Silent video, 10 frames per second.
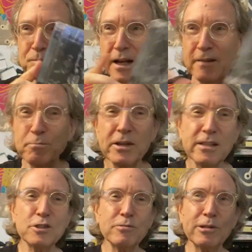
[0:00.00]
I've played
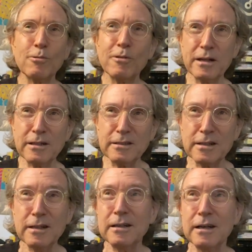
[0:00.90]
this recording
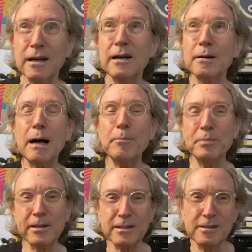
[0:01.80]
a
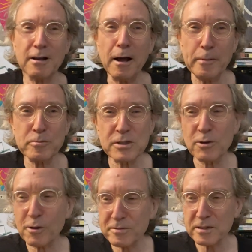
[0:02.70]
billion times
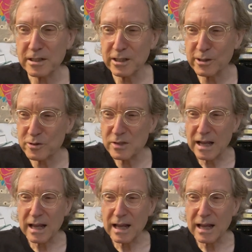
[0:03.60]
over the years.